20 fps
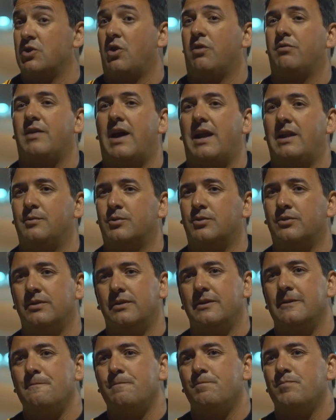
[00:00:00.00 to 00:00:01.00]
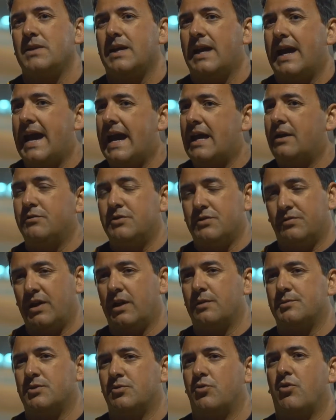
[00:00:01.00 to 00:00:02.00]
not valuable. and have
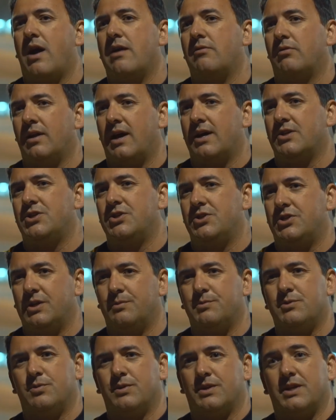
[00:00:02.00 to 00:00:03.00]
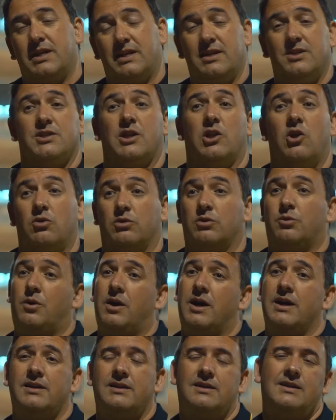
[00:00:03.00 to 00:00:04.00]
developed some great relationships with kids along the
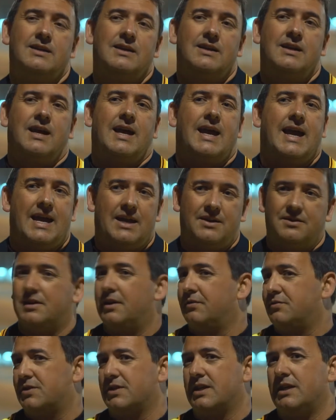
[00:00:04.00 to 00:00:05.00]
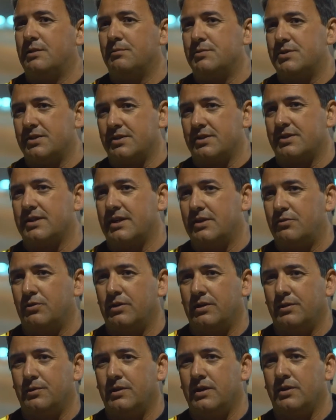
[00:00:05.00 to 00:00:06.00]
way and have seen them succeed
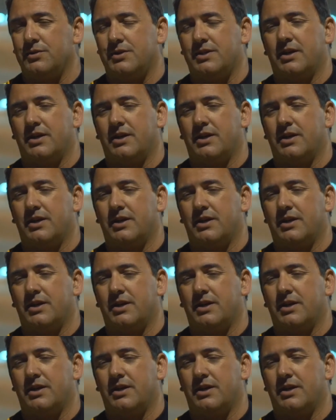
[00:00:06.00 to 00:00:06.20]
really well.